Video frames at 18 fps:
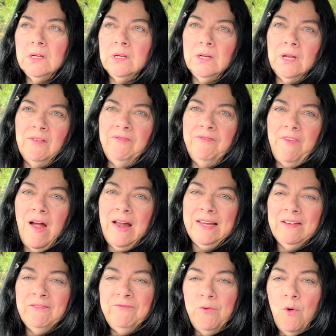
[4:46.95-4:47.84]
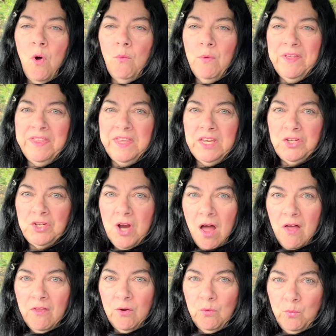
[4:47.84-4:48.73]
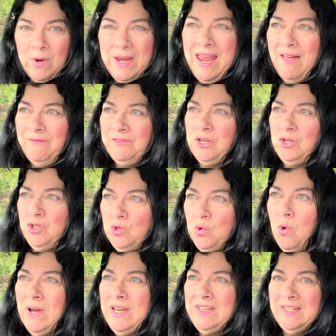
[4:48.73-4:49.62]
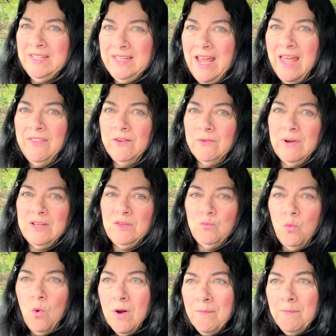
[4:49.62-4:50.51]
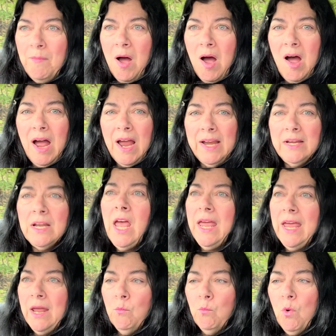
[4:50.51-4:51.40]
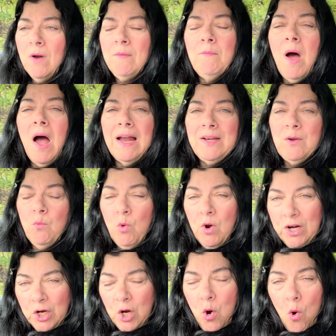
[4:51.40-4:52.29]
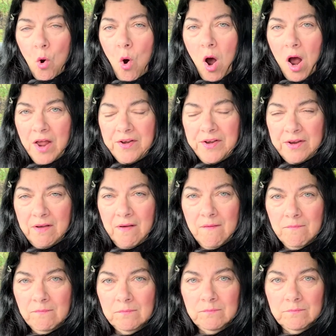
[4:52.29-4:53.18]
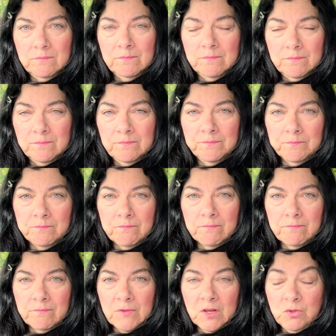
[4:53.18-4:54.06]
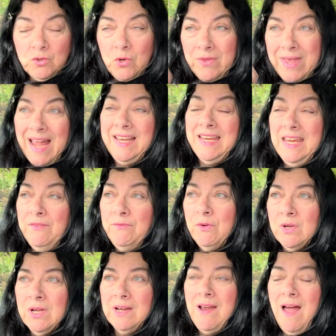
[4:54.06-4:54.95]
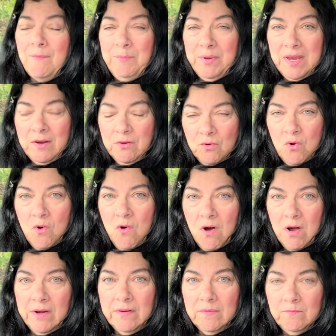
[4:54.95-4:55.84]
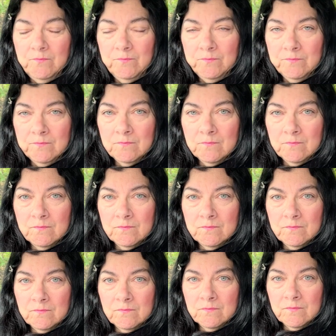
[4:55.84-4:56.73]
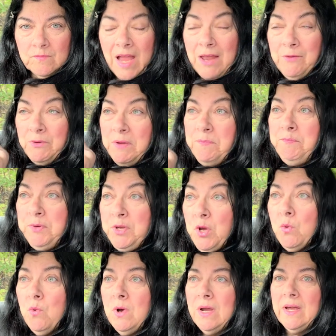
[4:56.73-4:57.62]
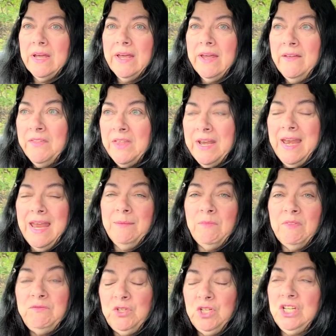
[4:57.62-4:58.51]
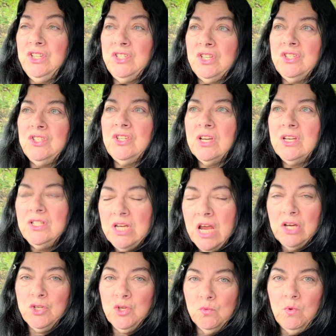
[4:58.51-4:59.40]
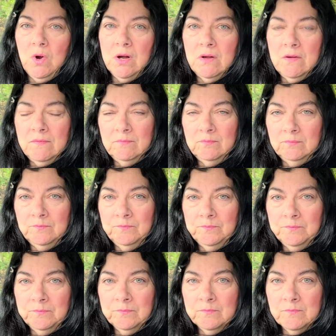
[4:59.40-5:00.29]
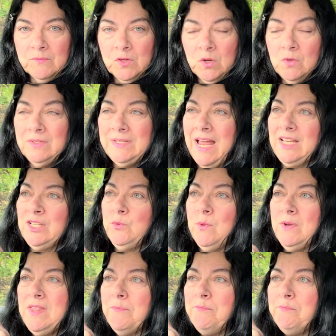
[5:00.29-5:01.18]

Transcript: and finding fault with each other. We have to join together as one mind and one accord so that evil cannot be ignored, and rebuke in the name of Jesus Yeshua, because that's where the